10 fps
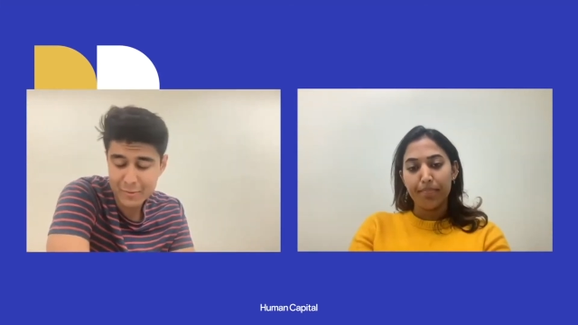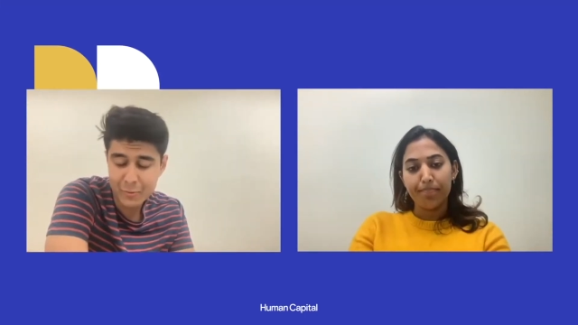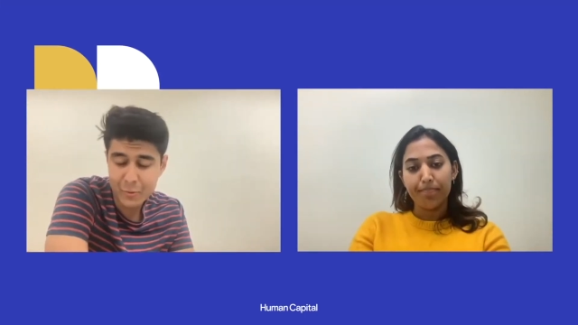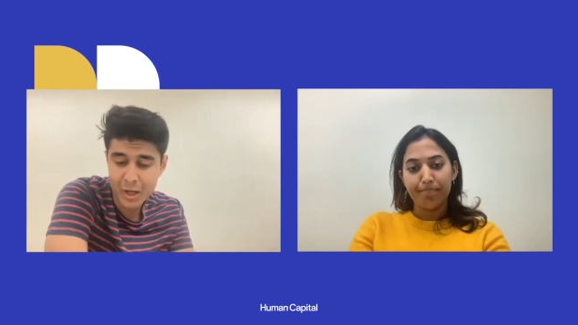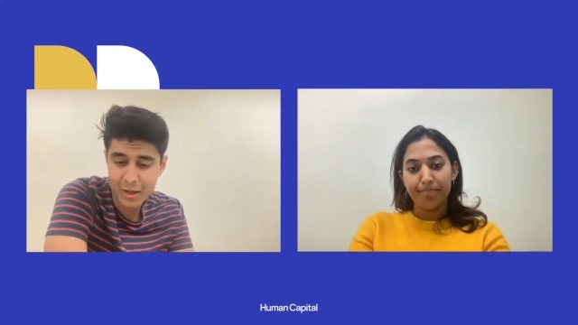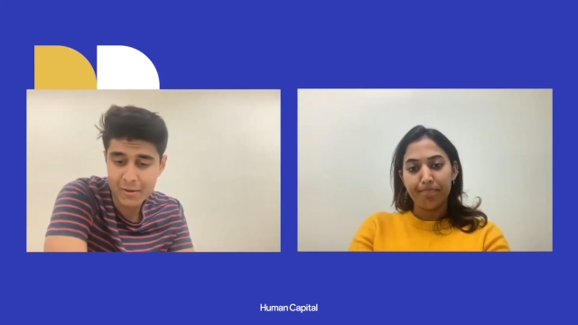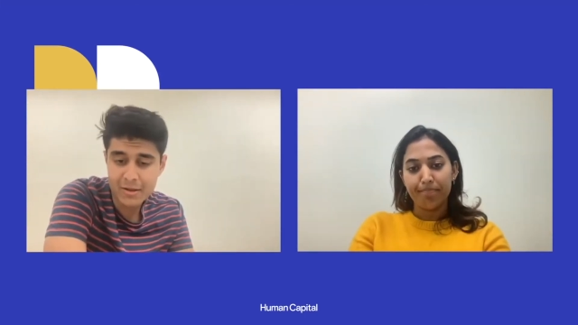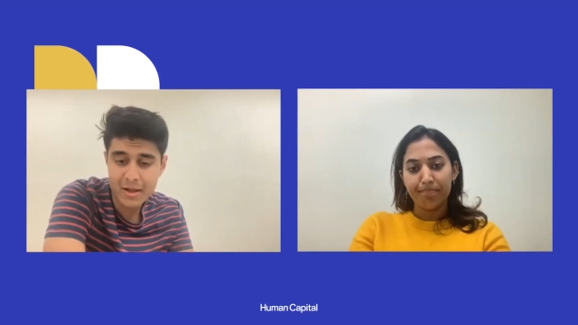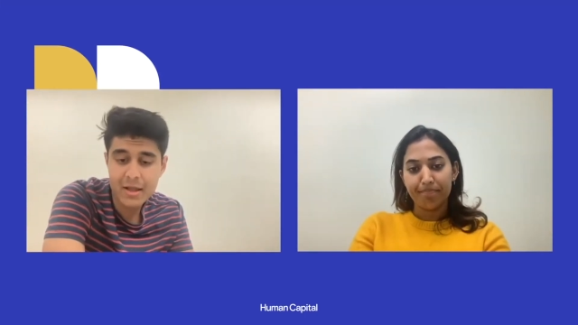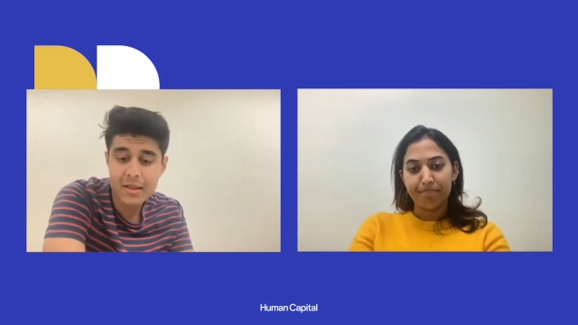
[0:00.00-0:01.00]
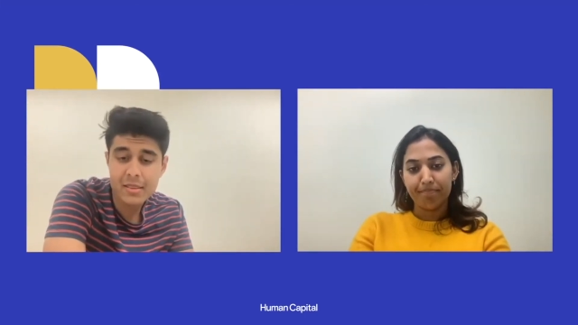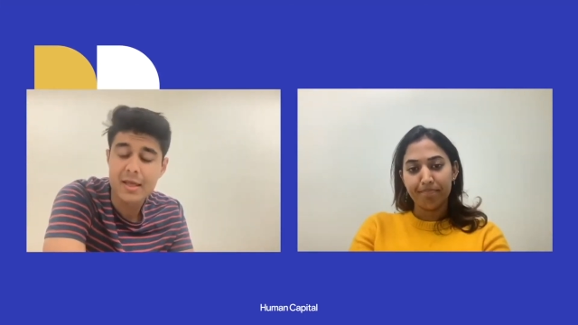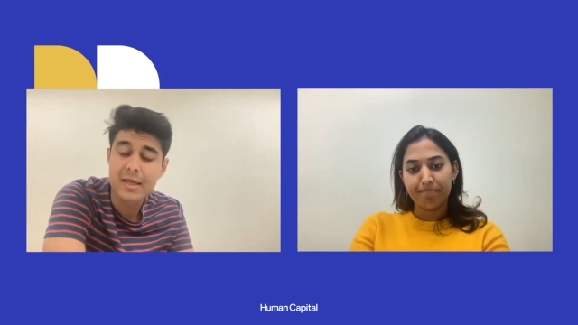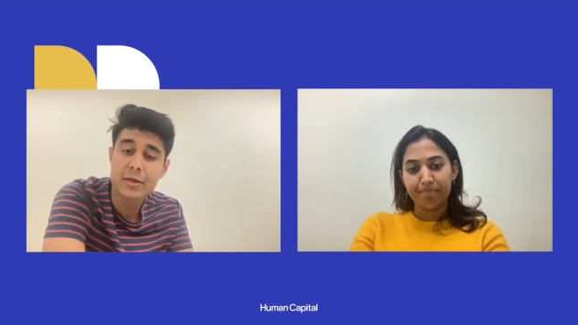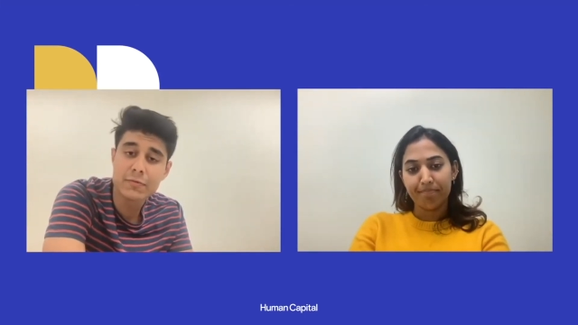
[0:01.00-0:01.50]
Speaker 1: Well,
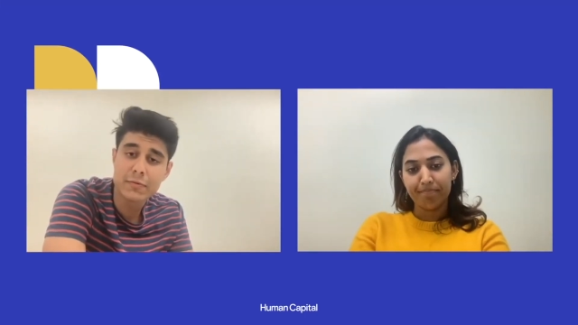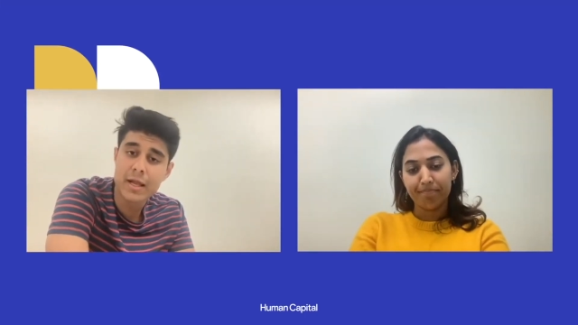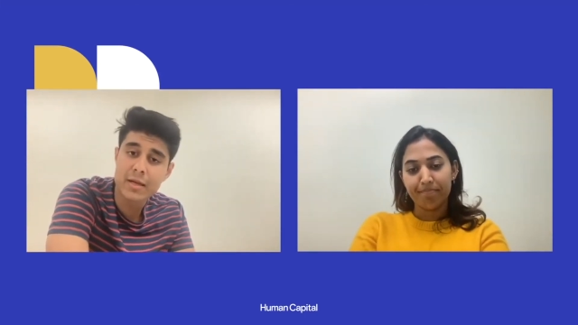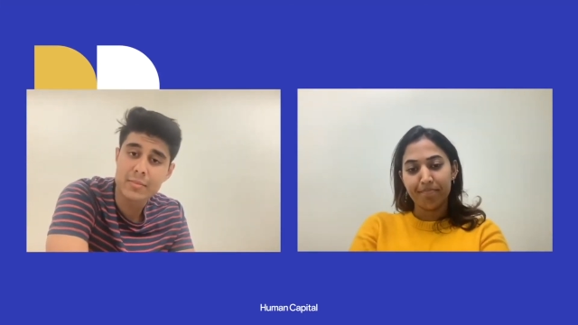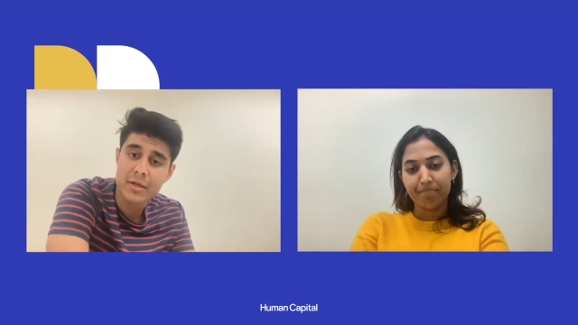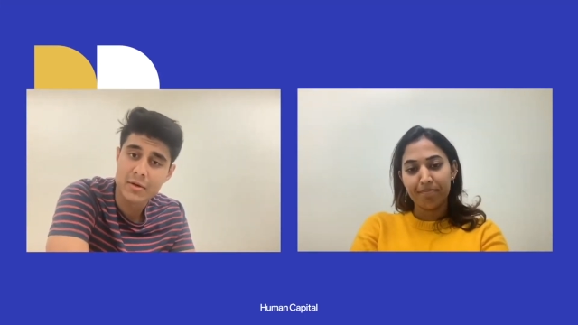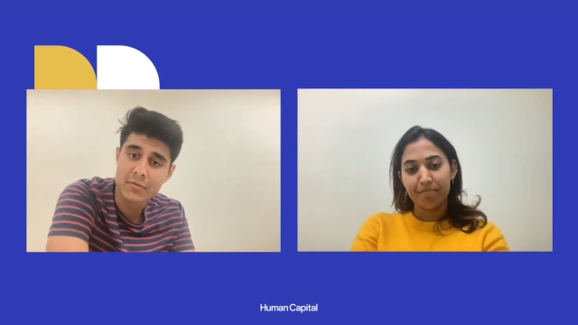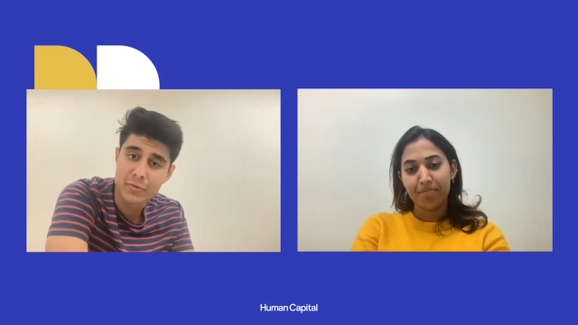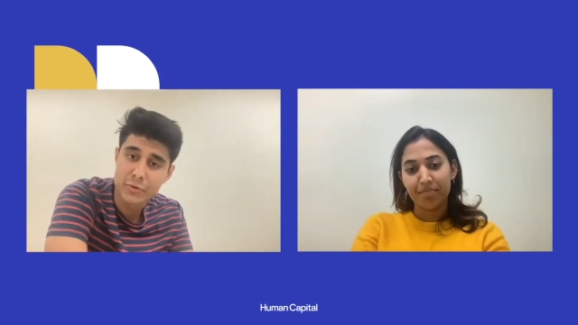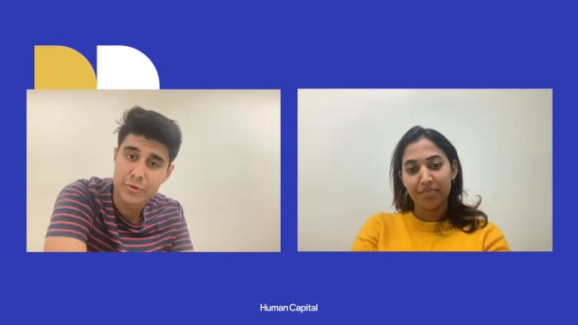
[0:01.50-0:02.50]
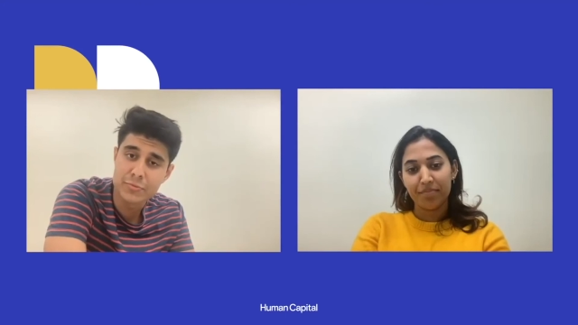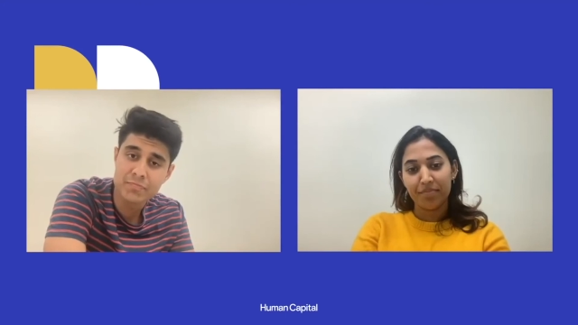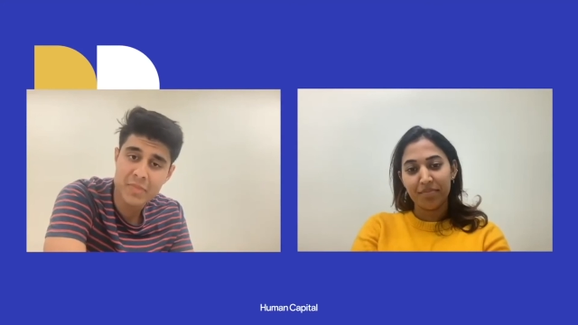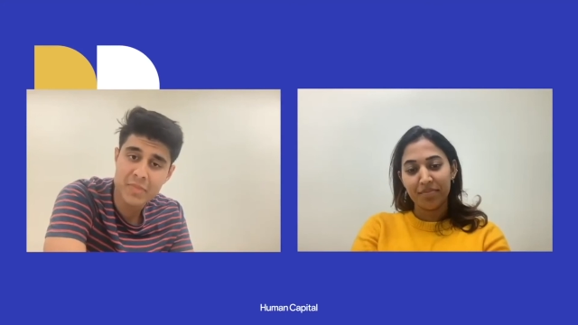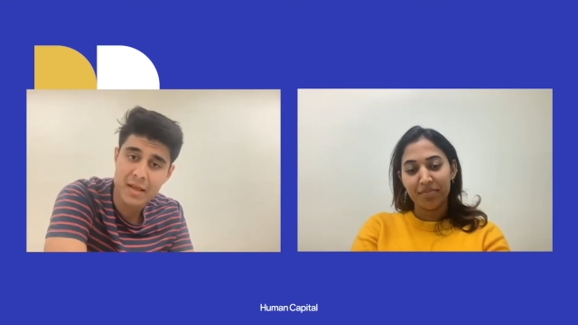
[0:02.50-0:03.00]
thank you for letting me interview you
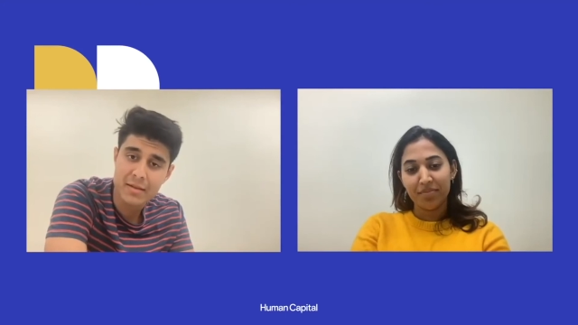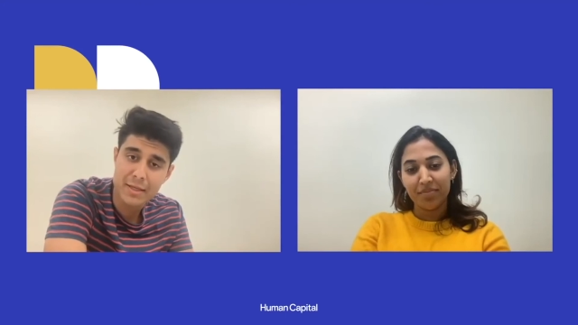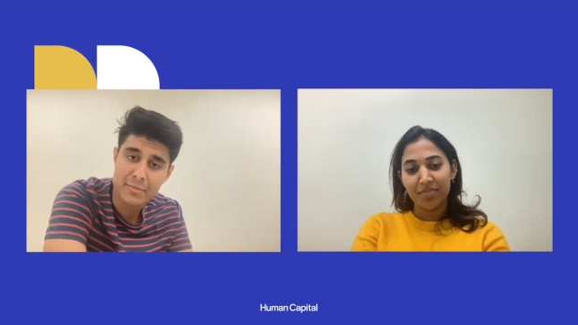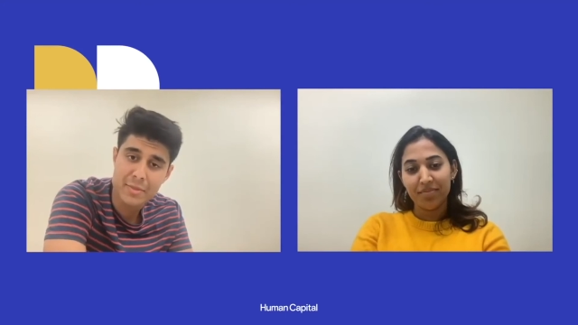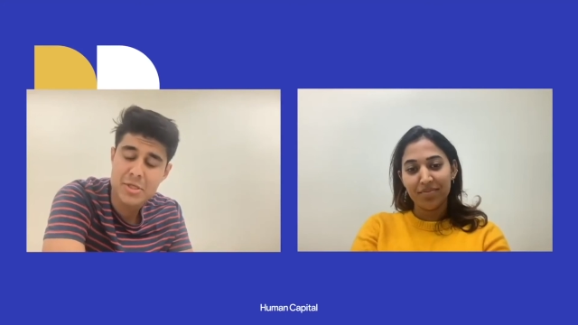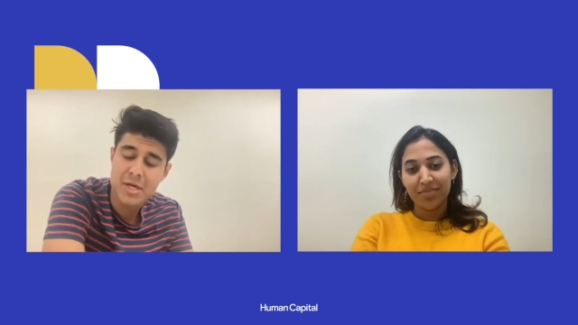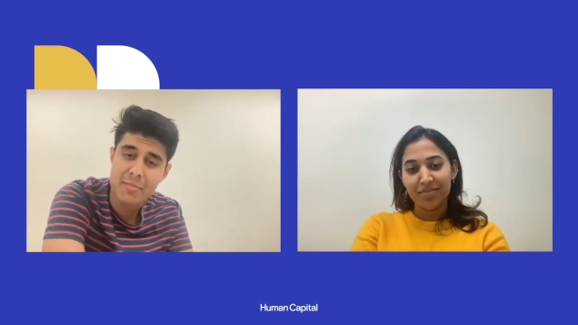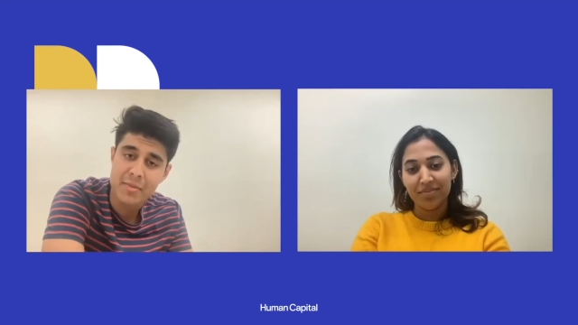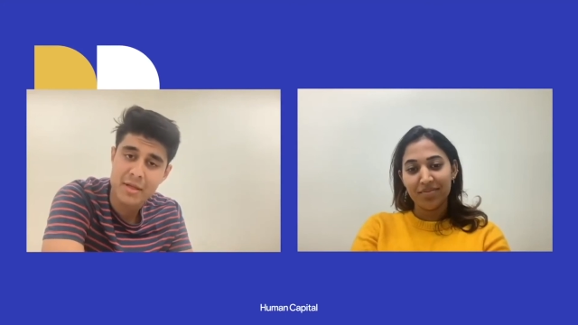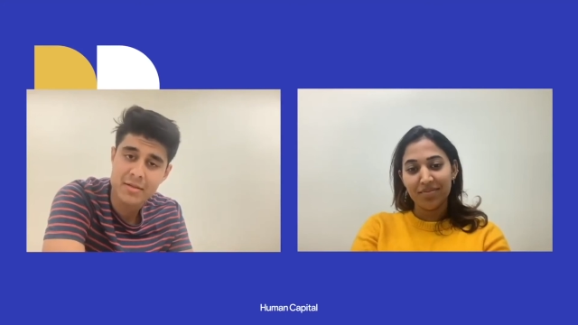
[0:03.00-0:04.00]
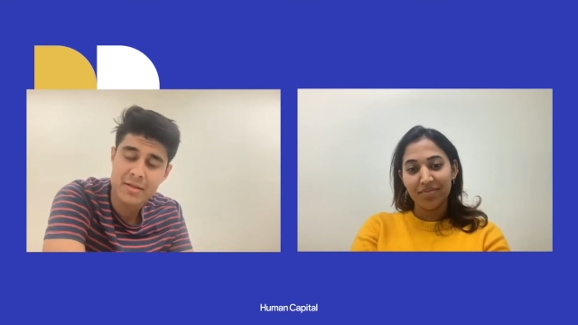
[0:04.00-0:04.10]
and letting me chime in.